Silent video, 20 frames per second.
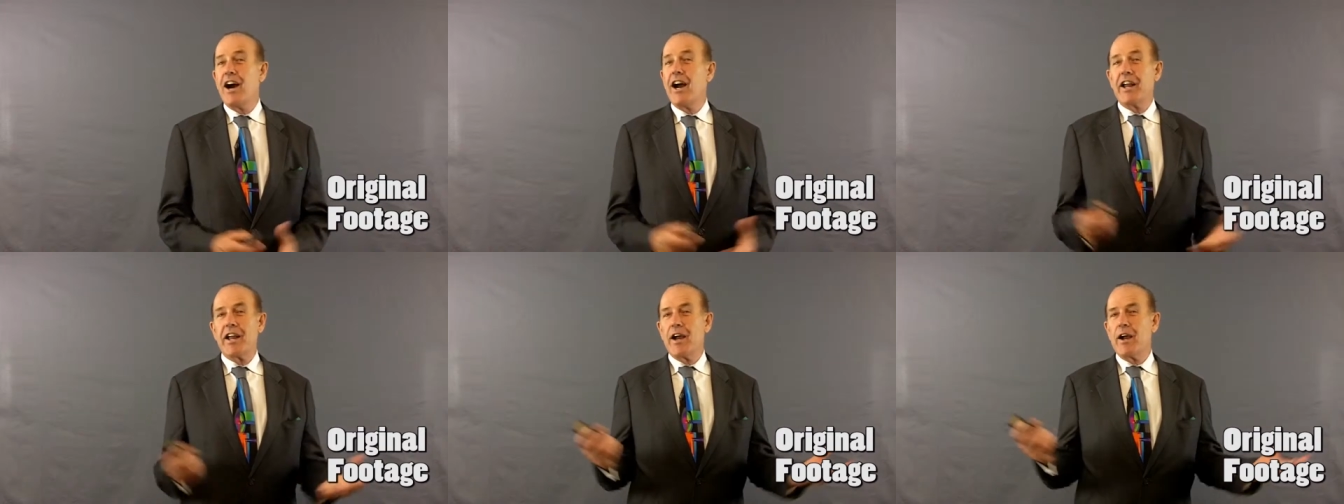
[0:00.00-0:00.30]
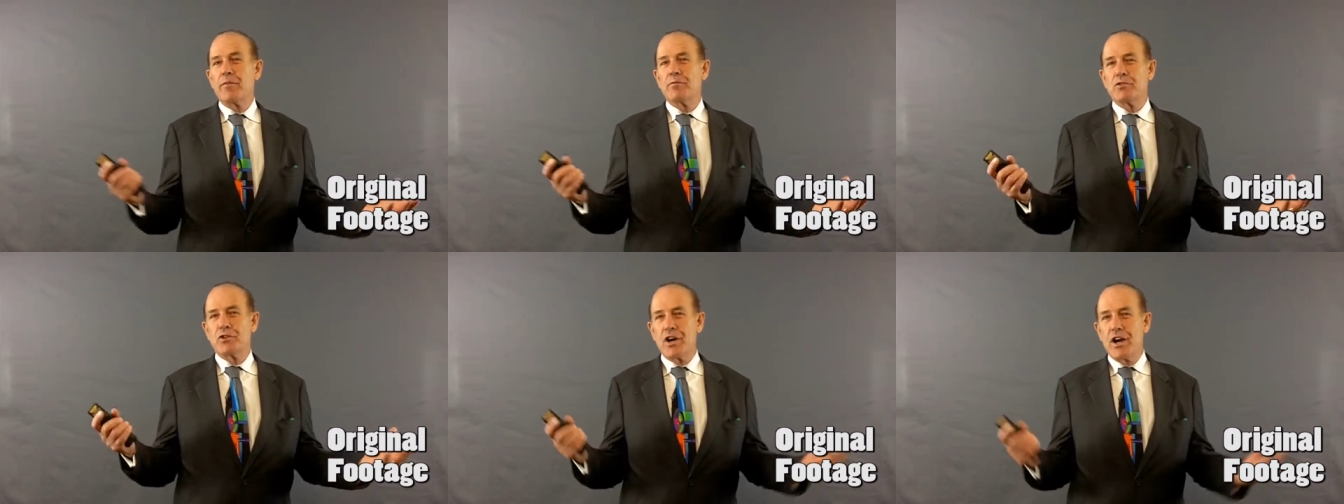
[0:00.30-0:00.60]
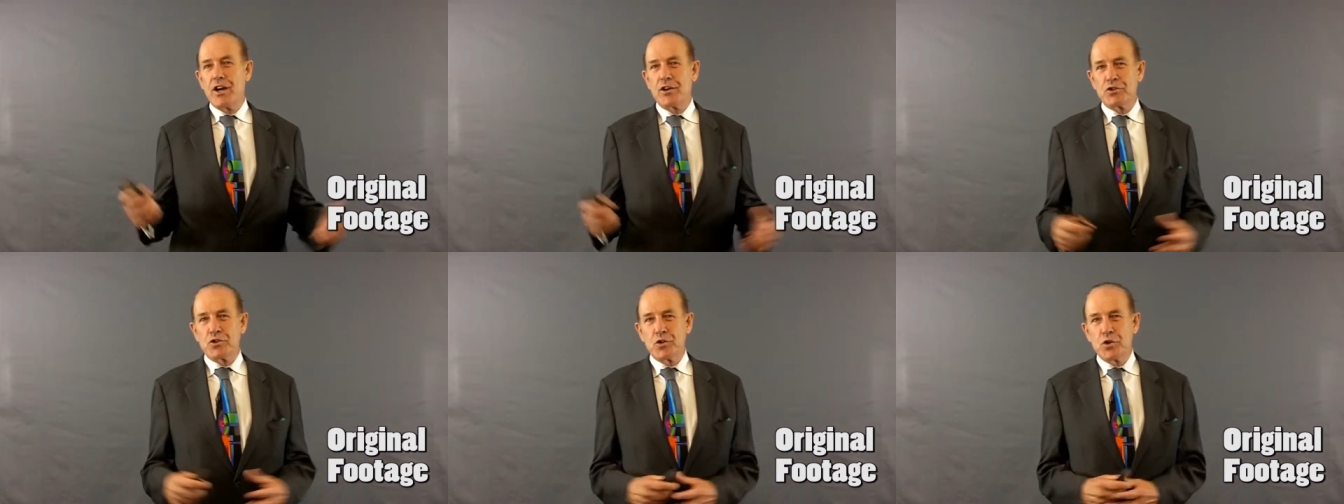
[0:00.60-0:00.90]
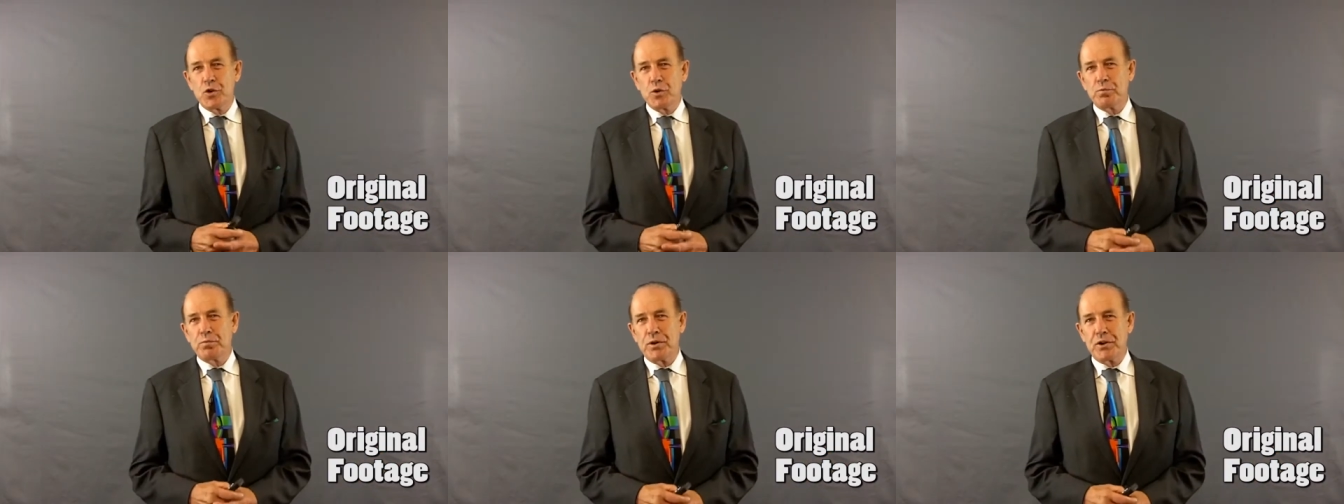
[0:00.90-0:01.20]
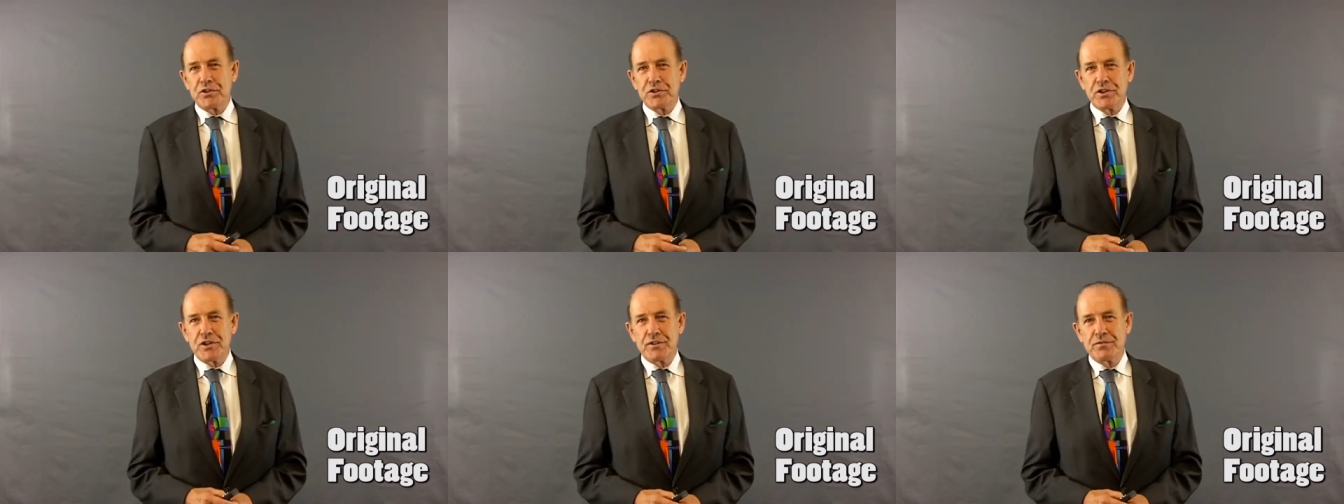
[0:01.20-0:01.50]
Hi, I'm John Tschohl,
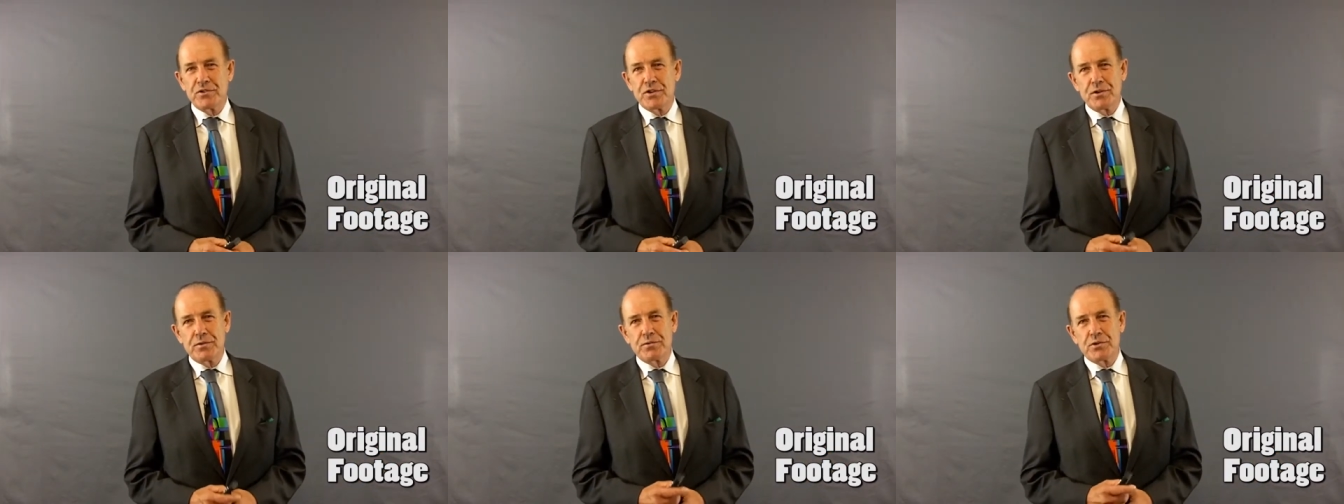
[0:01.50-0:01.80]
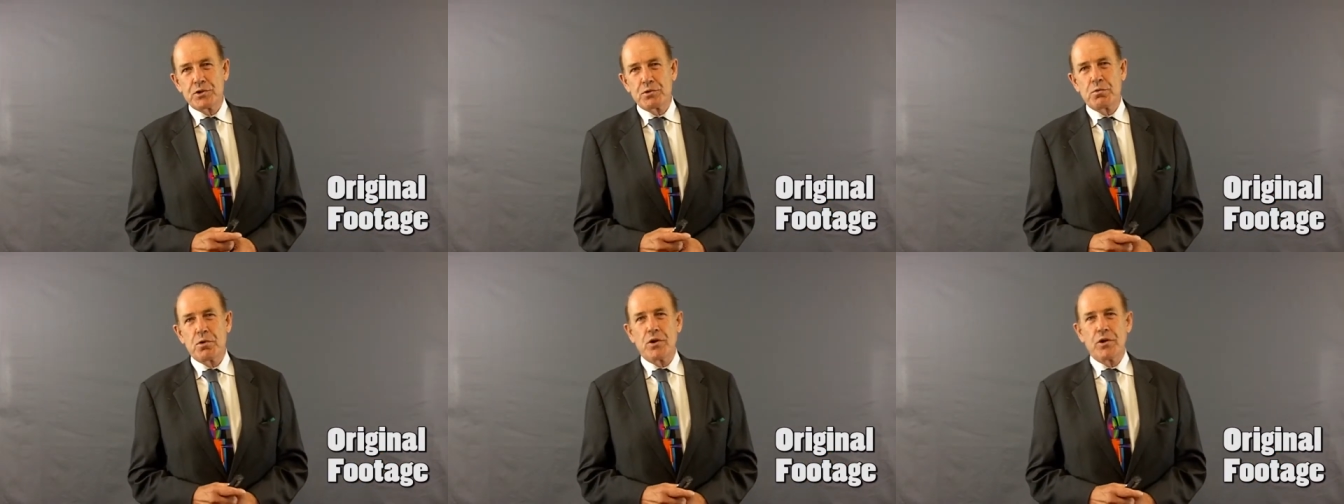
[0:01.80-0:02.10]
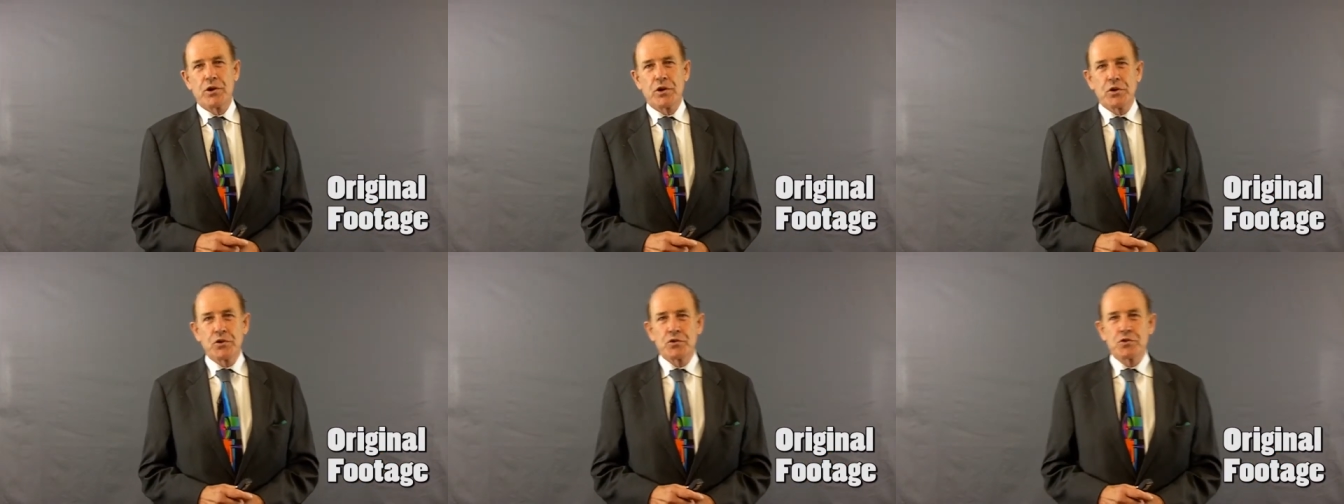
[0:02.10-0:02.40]
president of Service Quality